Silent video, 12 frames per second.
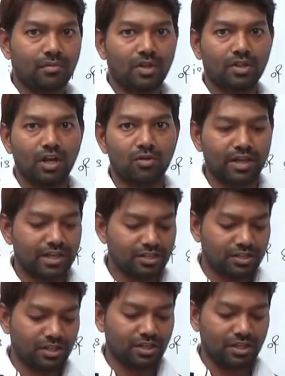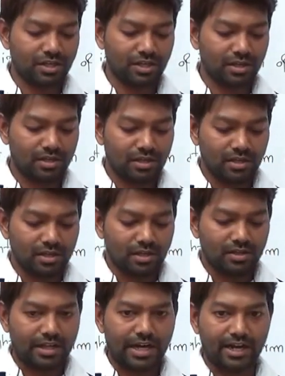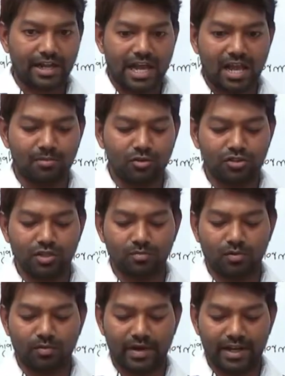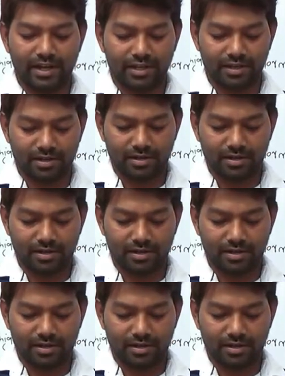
Now you can see here that I am using mobile here.